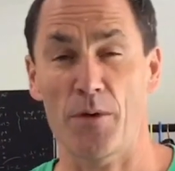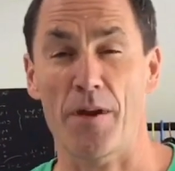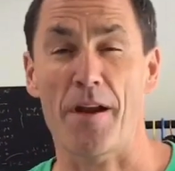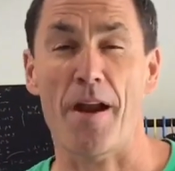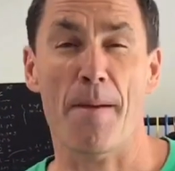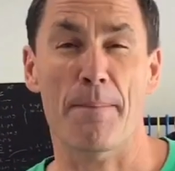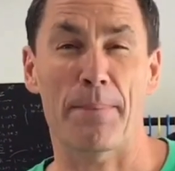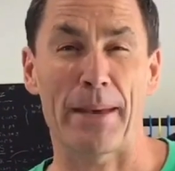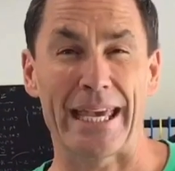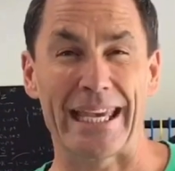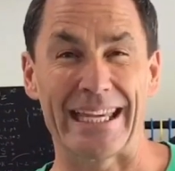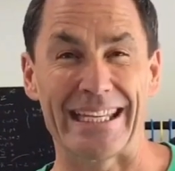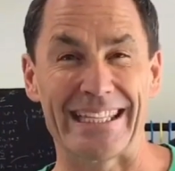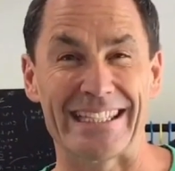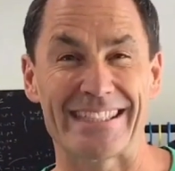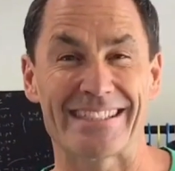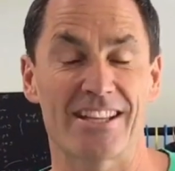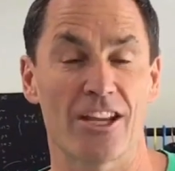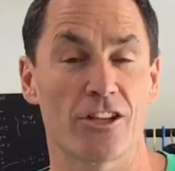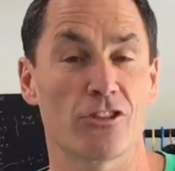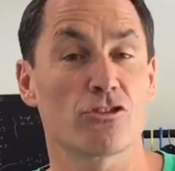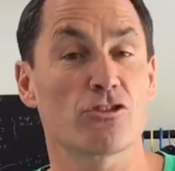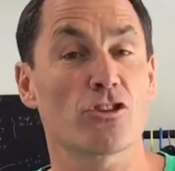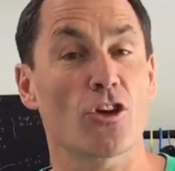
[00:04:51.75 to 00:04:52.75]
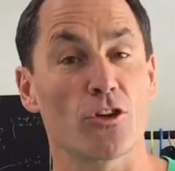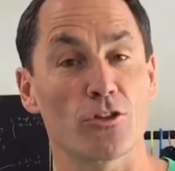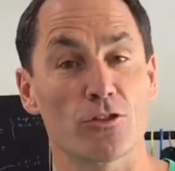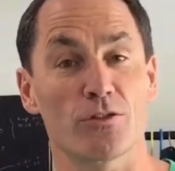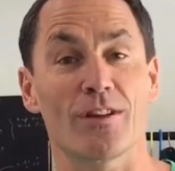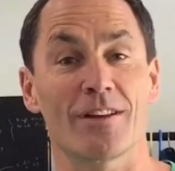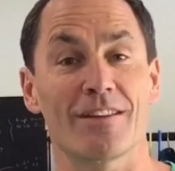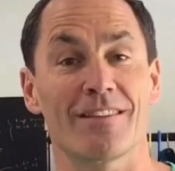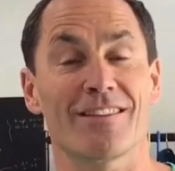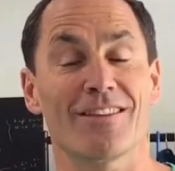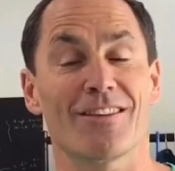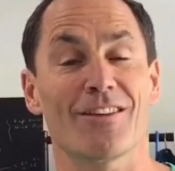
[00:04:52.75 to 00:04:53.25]
our pain is. Don't do
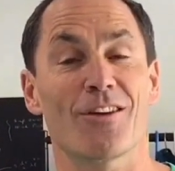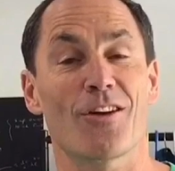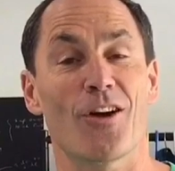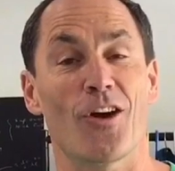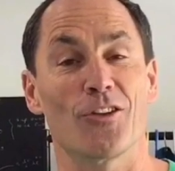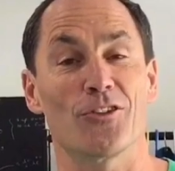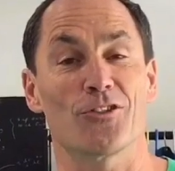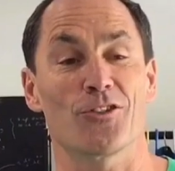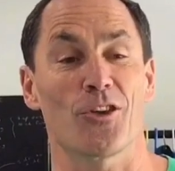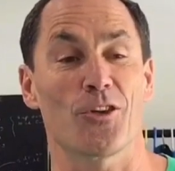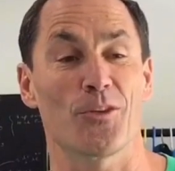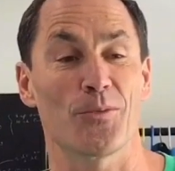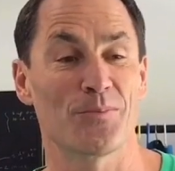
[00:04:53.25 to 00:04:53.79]
anything you can't do.